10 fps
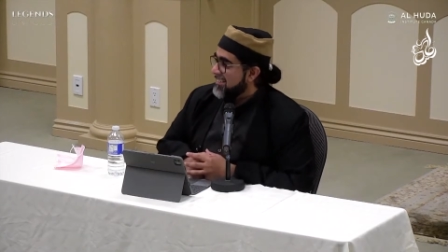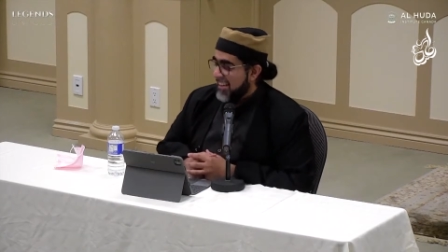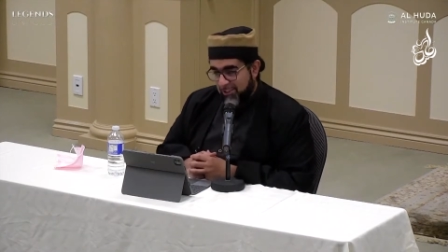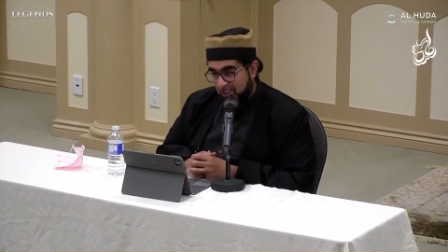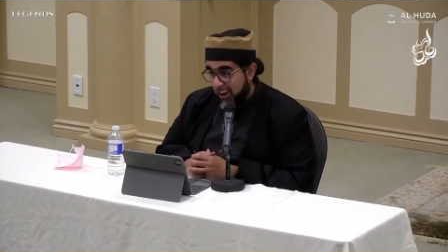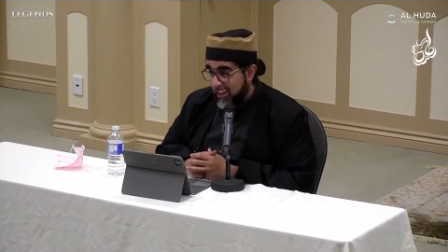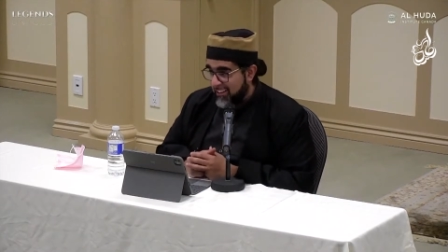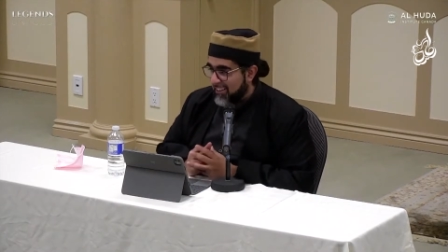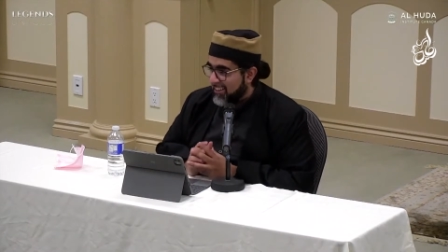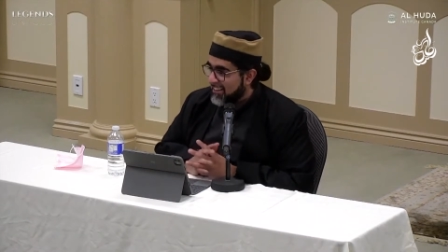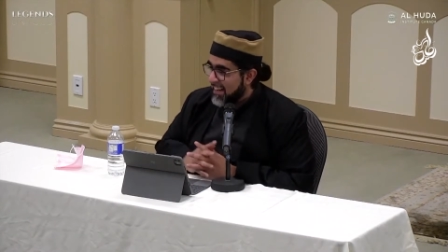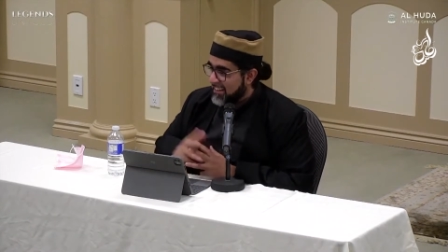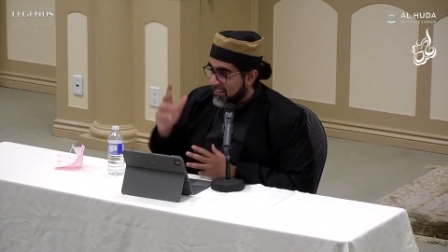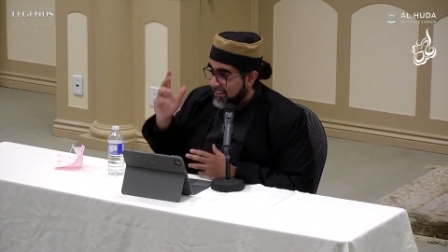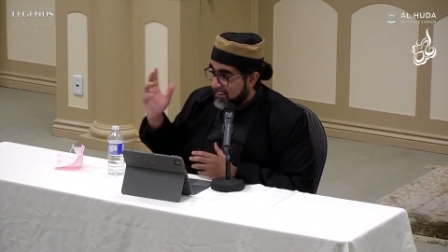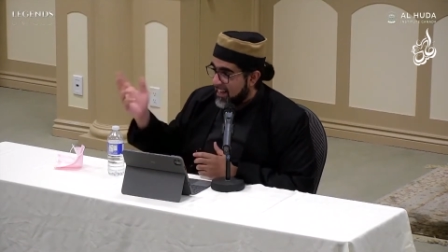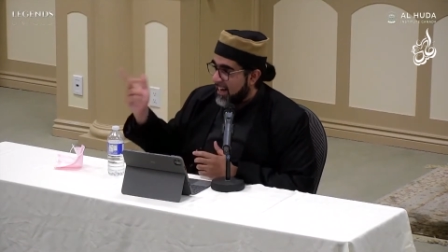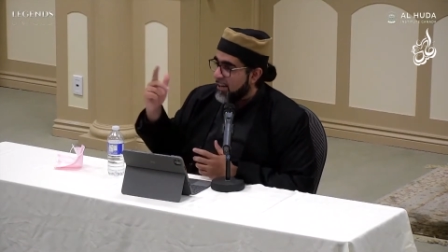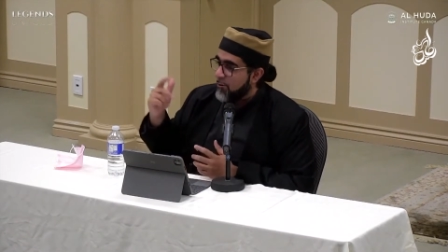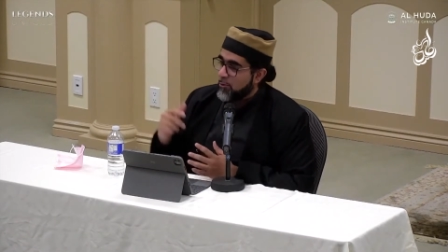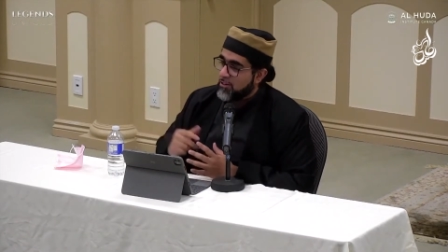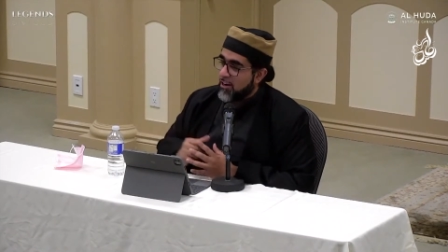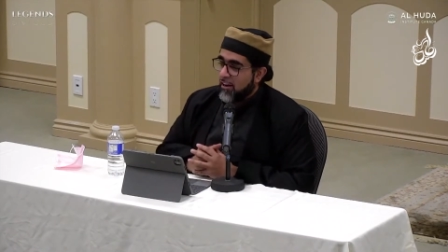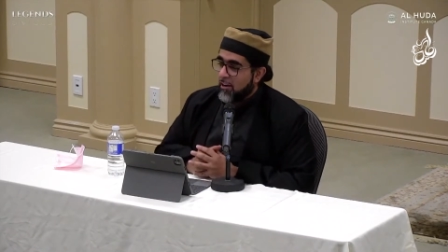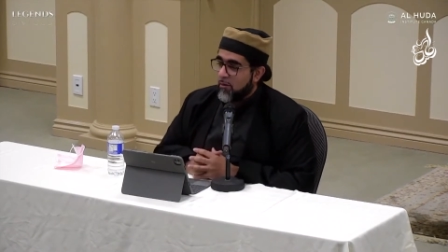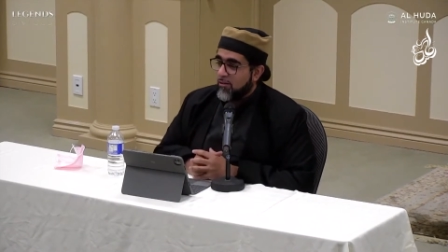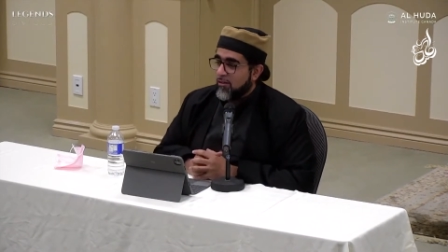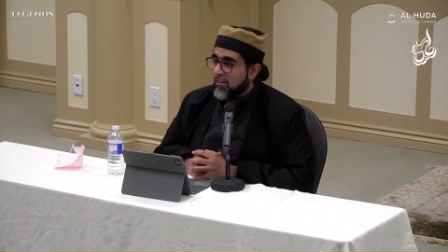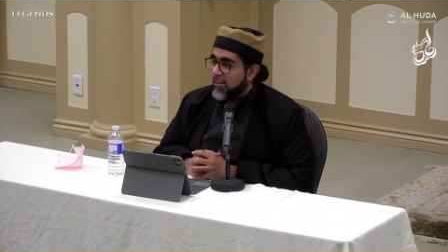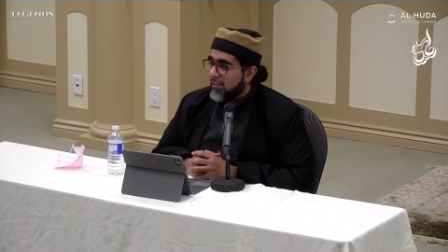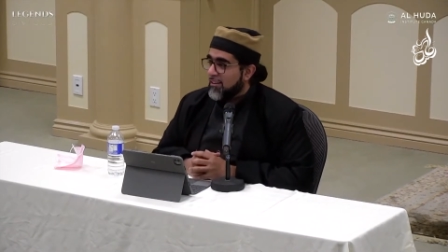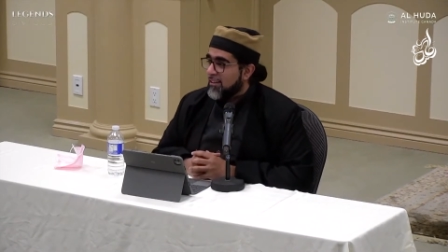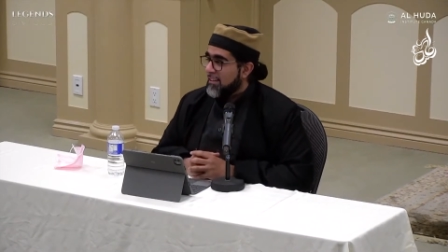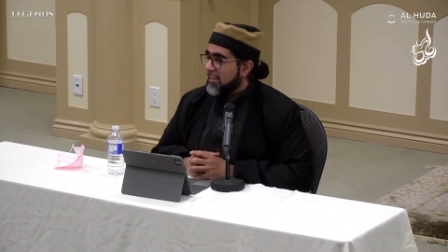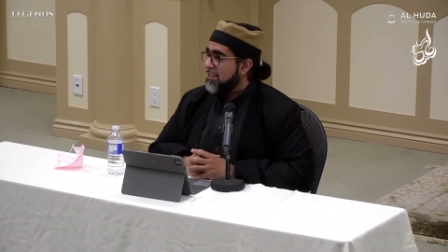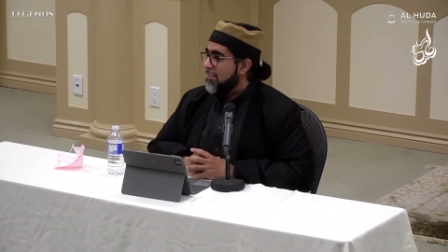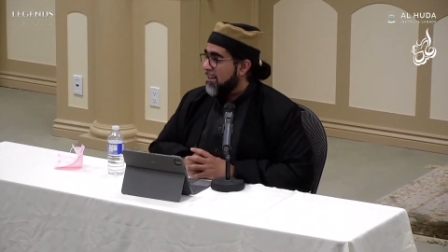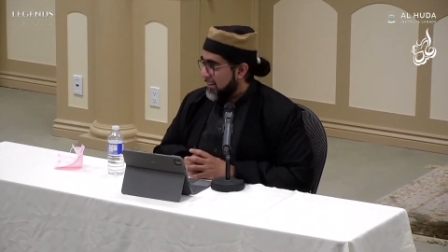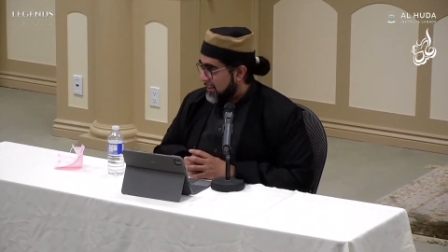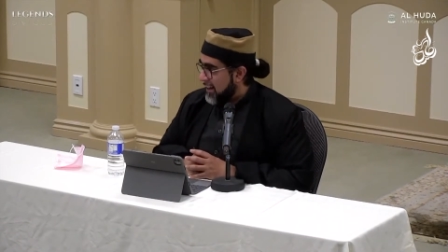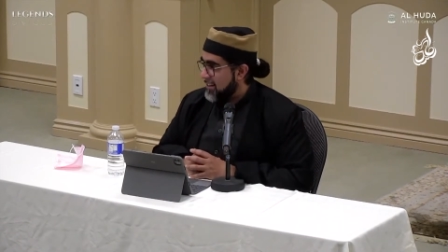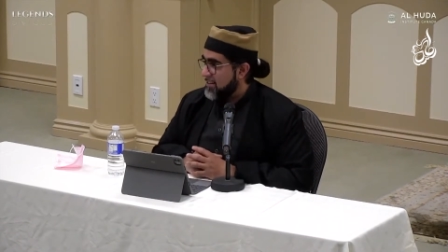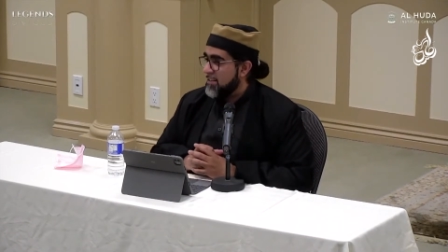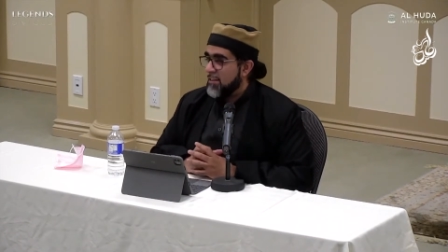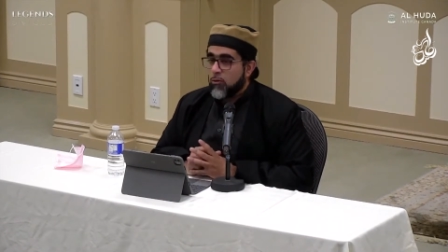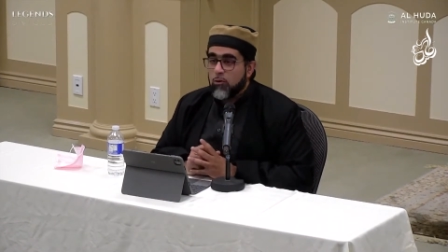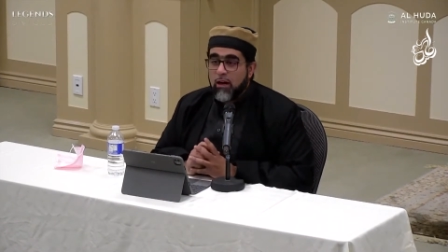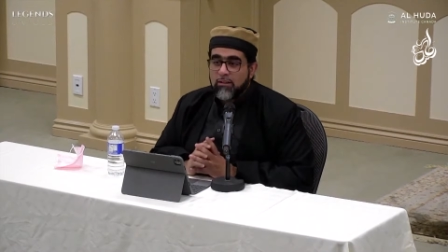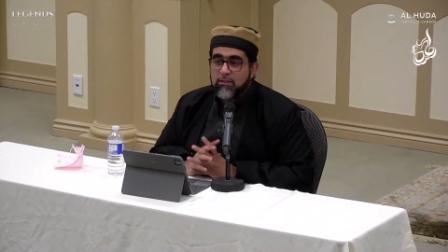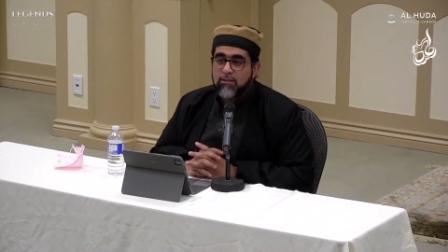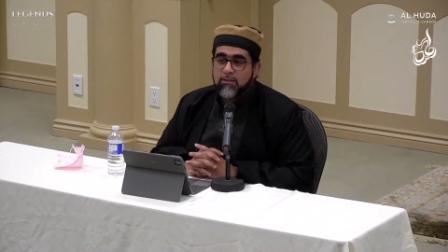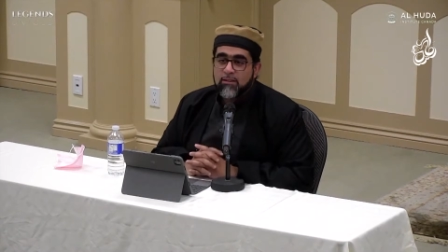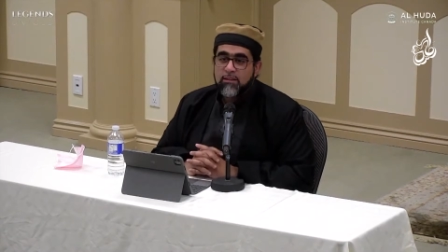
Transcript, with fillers: That's great. That's exactly what we're talking about. All right. Yes. Who else?